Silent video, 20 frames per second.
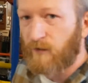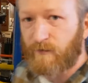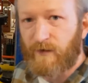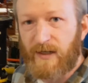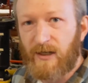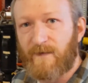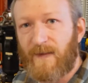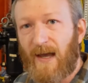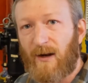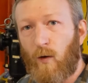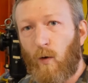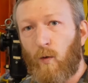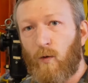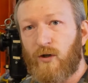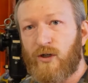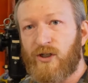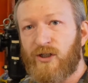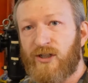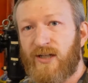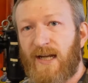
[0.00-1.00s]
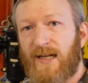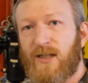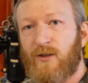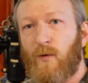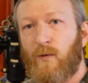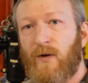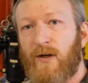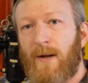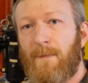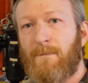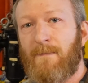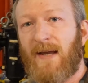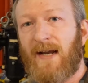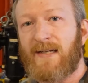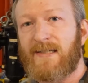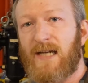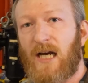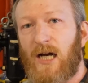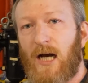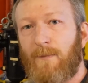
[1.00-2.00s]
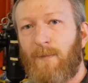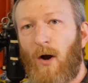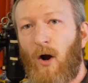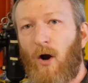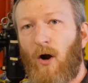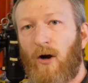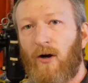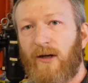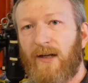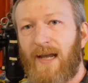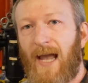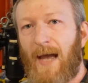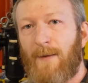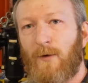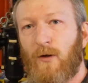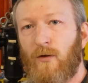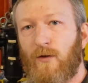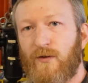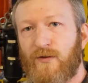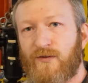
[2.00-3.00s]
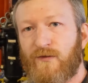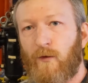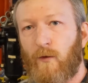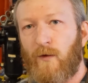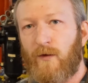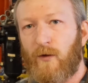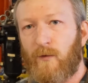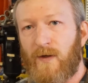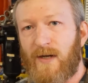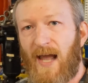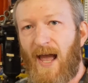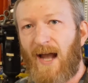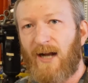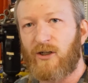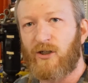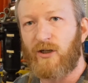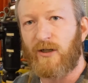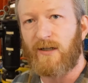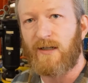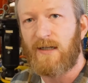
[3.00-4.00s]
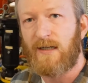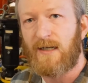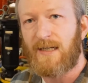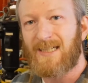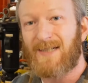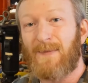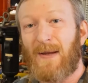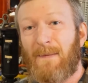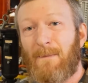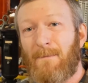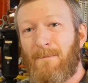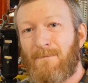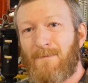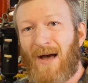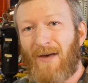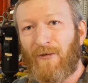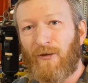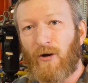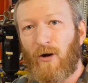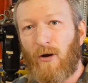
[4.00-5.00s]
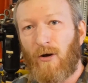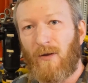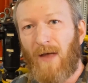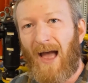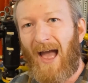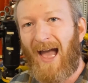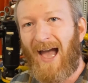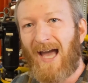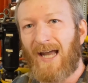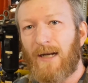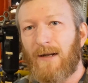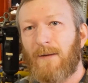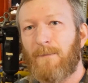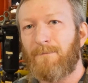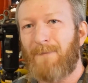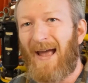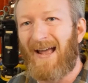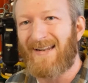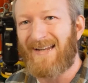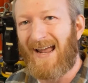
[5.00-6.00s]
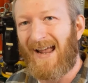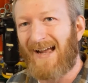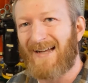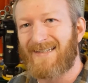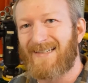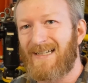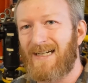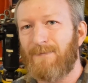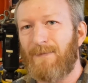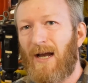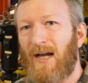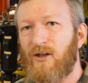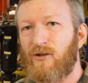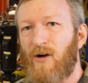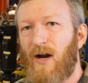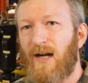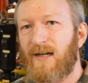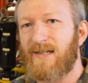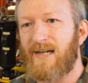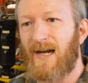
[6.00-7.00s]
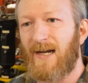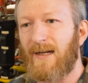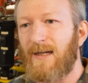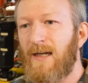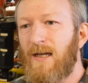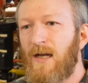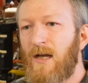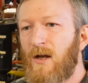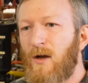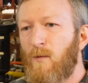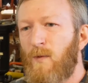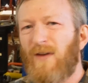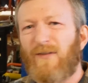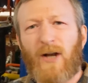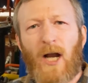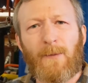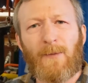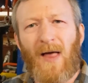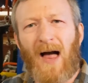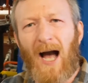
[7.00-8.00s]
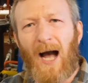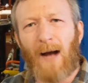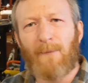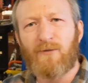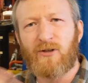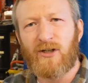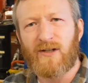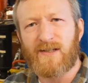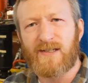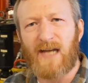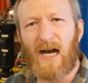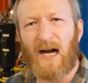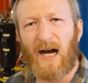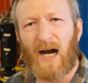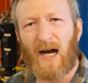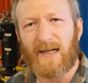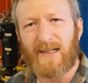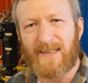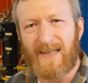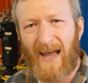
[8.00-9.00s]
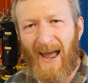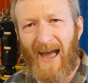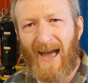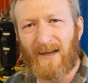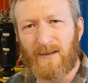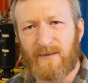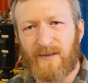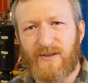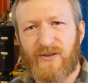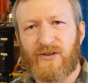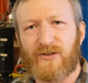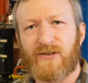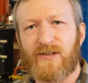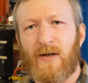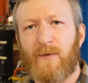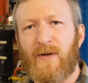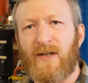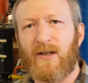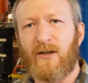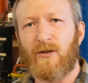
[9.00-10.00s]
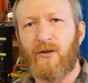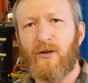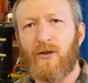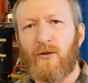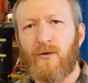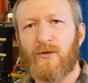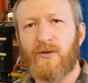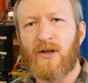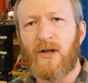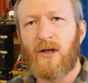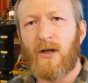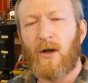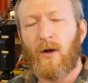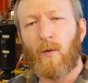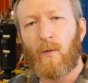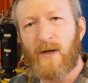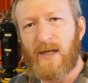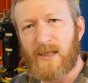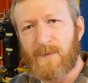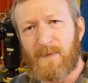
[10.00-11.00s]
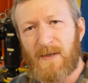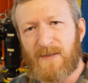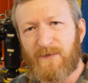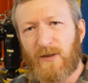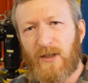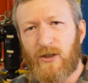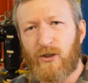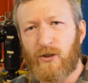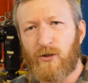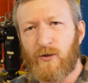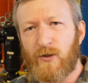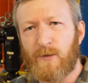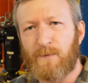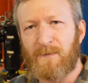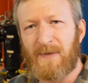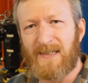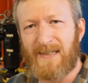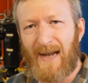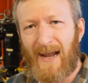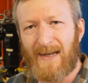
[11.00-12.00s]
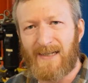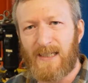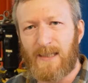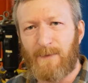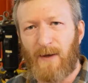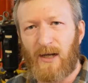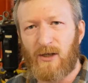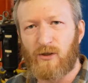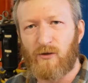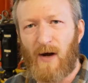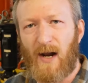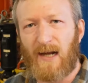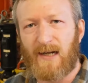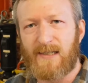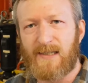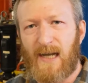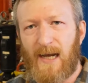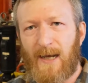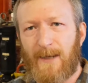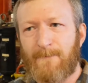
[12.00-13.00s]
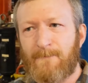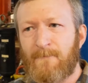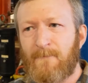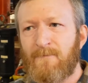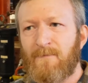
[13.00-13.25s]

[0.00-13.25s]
over here, in that orange tank, is where we're going to mix up our chemicals for the reaction. It's going to be methanol and potassium hydroxide. We have a couple options on catalysts that we can use. We specifically choose potassium hydroxide